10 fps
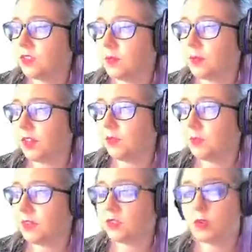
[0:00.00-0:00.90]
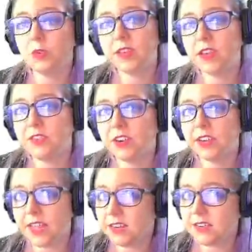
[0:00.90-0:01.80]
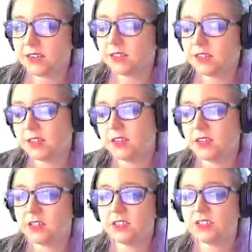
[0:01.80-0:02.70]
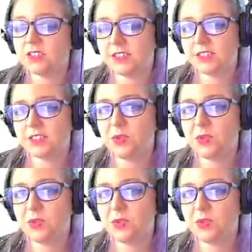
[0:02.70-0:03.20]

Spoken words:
some elements only ever gained. You're going to start to see